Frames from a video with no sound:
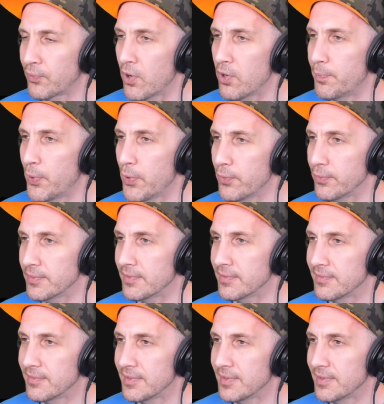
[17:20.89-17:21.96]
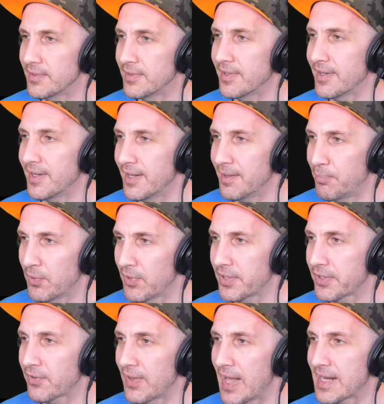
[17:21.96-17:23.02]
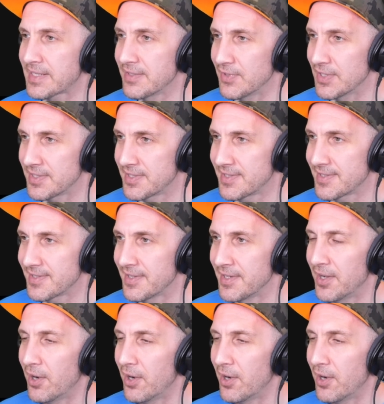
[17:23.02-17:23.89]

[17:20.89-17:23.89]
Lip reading: pro-Putin political activists.